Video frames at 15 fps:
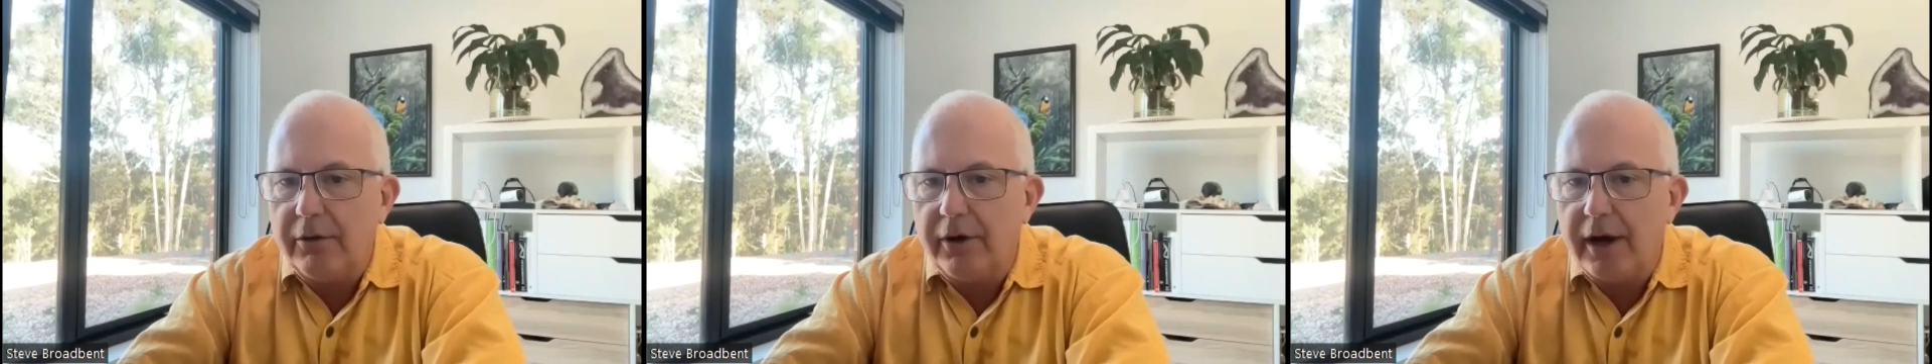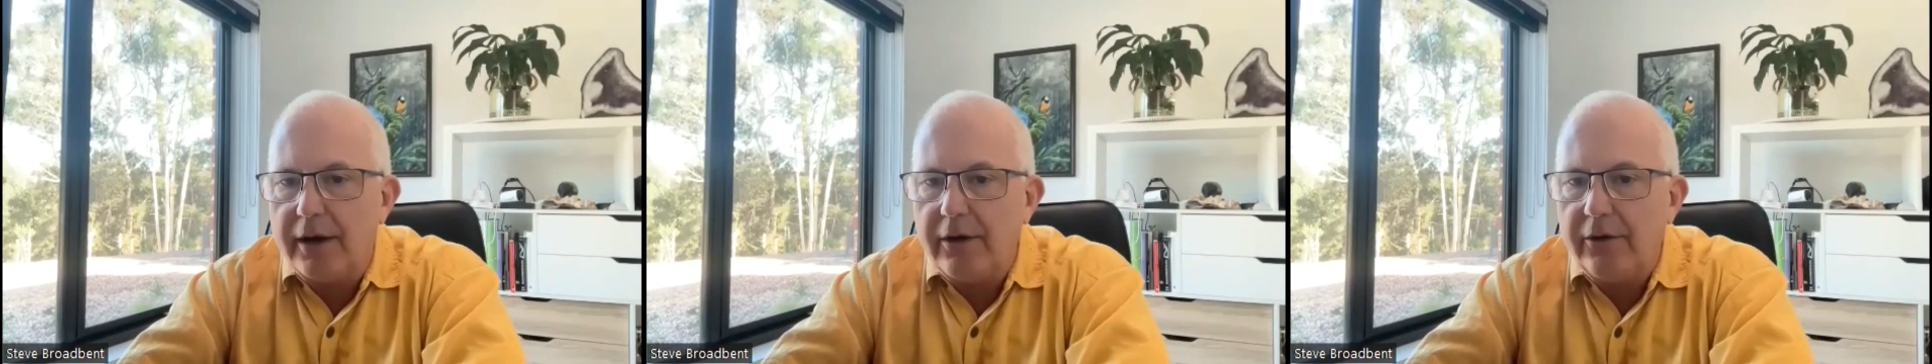
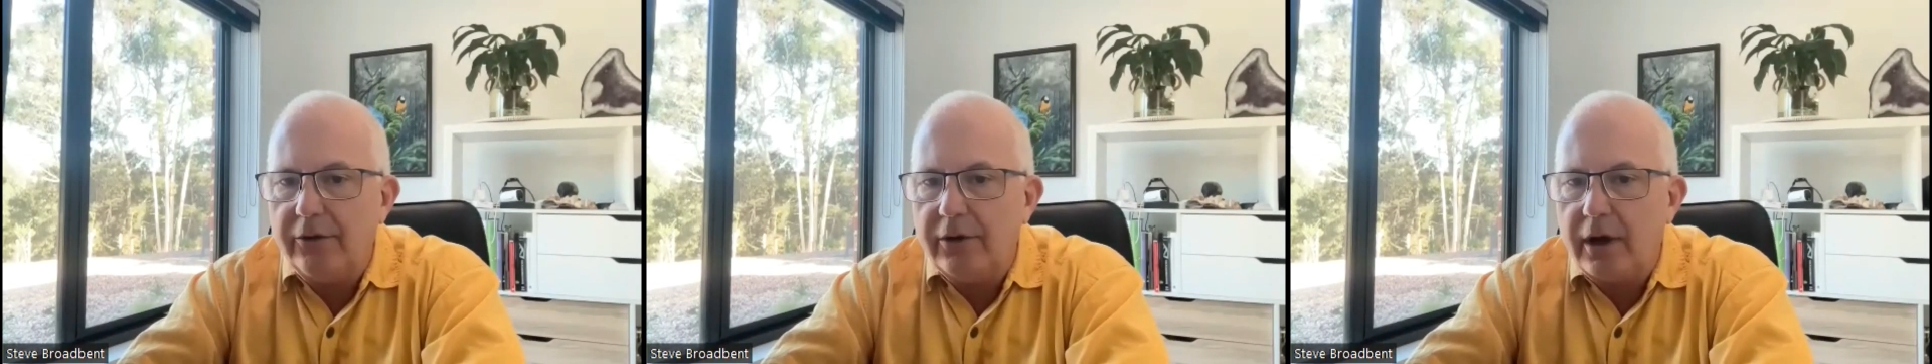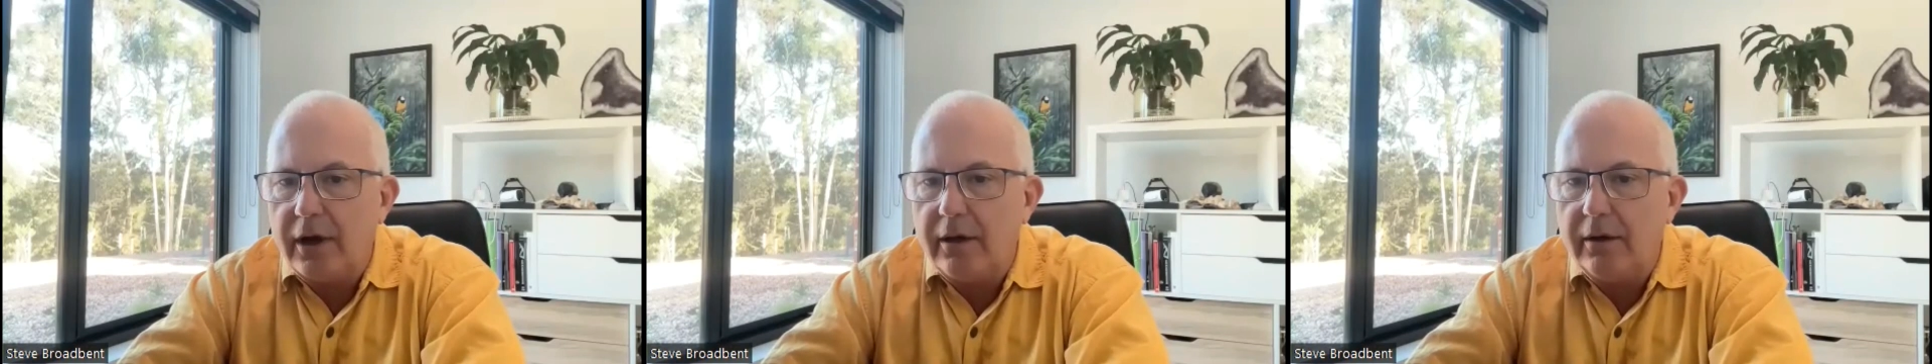
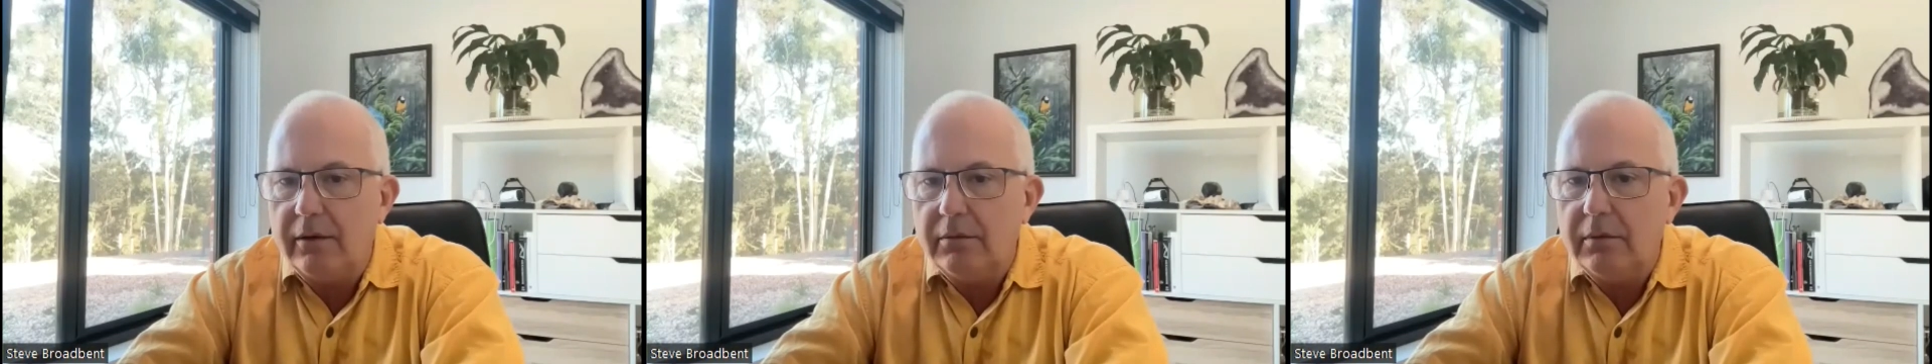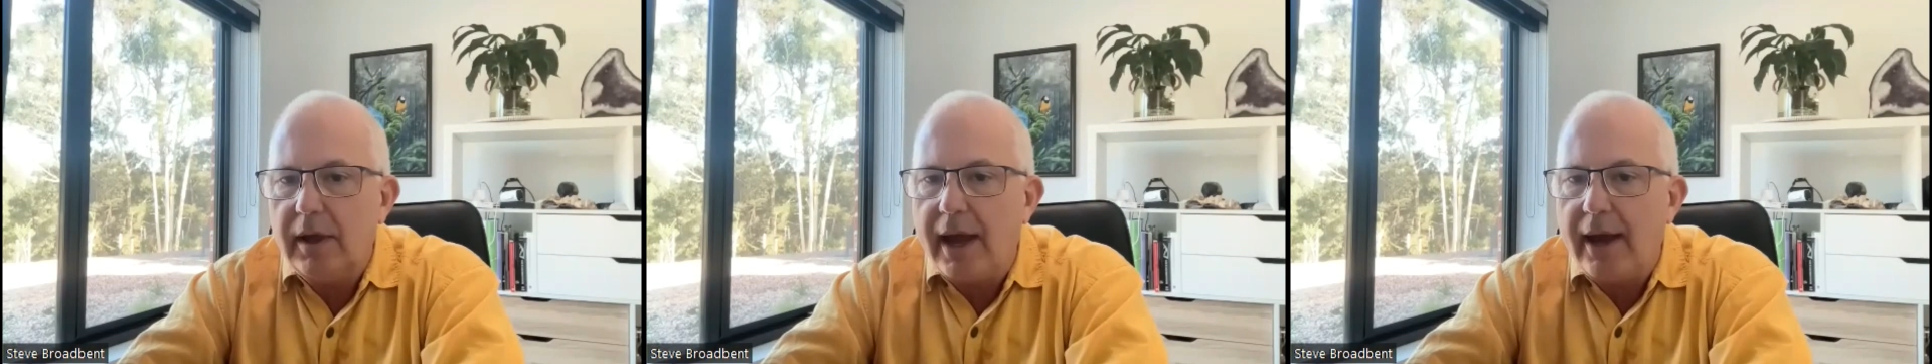rodenticide
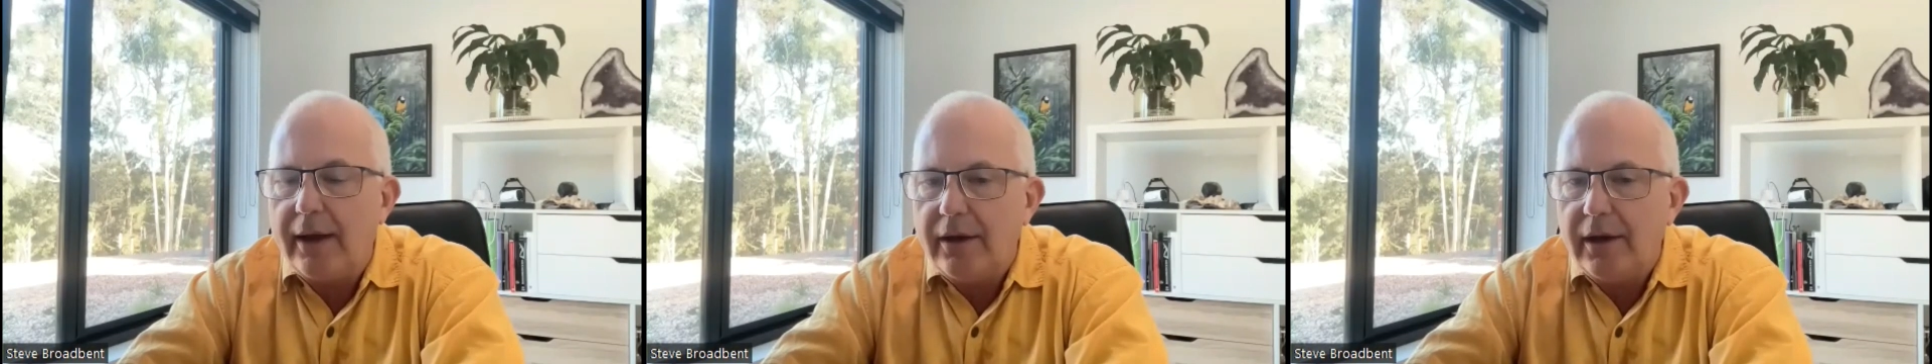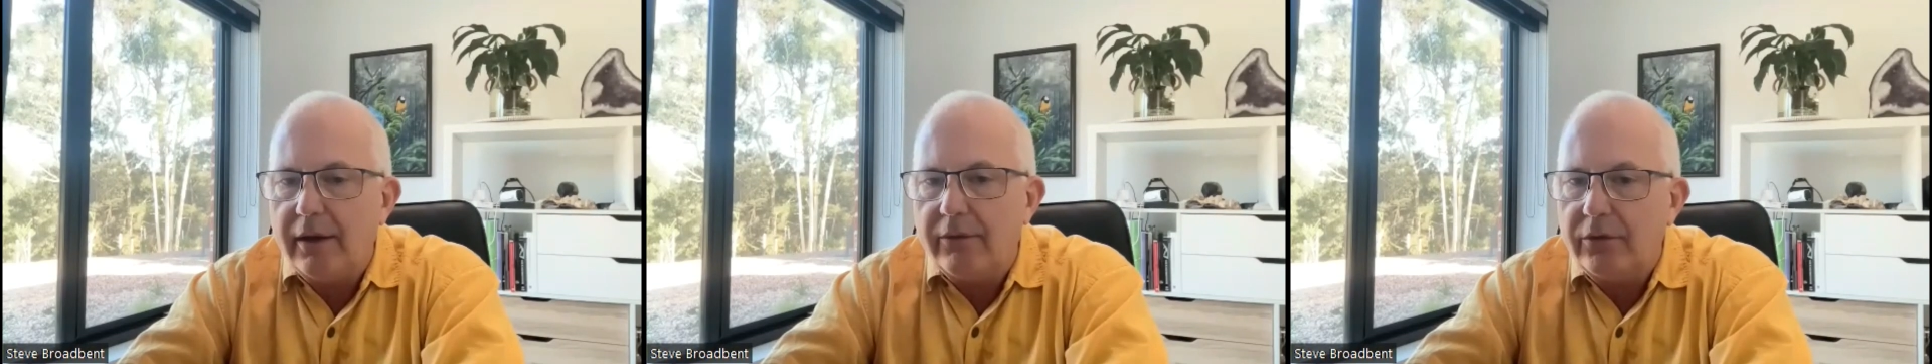
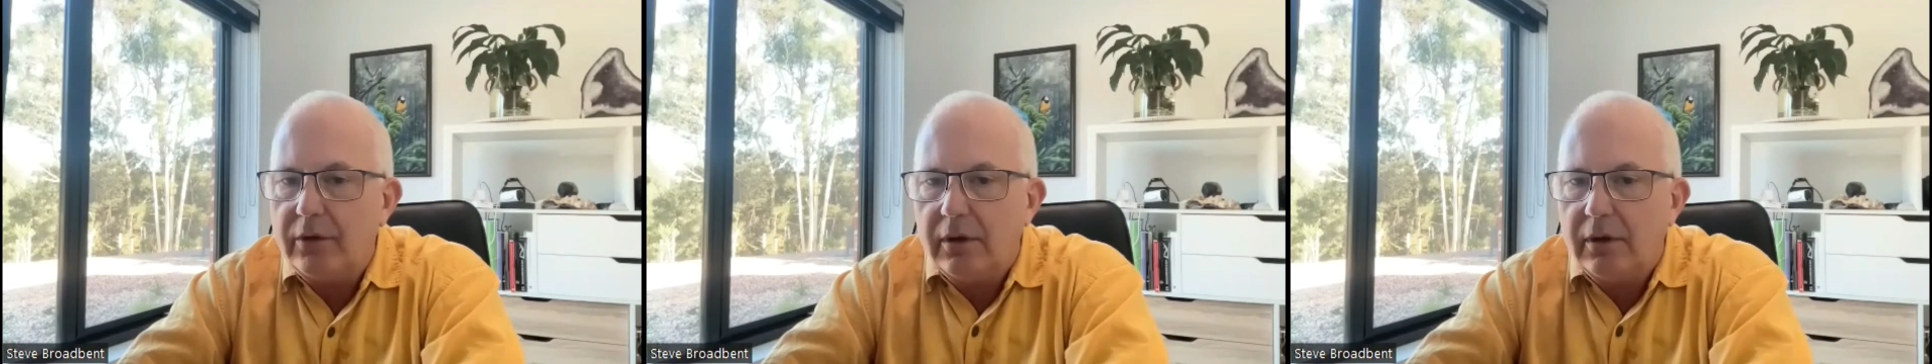actives,